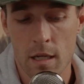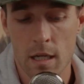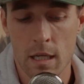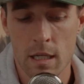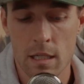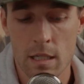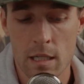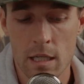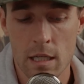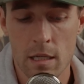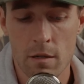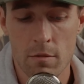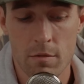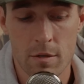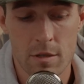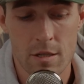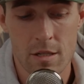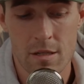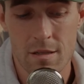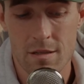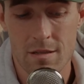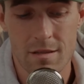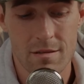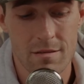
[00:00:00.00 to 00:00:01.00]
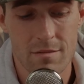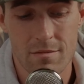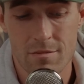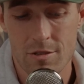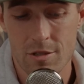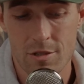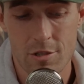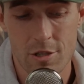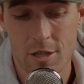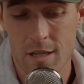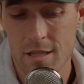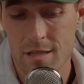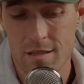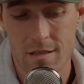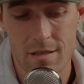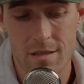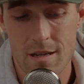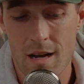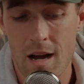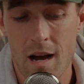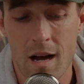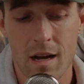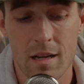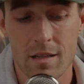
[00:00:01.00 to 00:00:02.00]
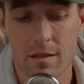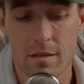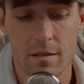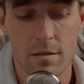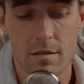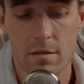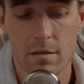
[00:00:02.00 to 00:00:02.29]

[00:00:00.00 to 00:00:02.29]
Indy, which is just not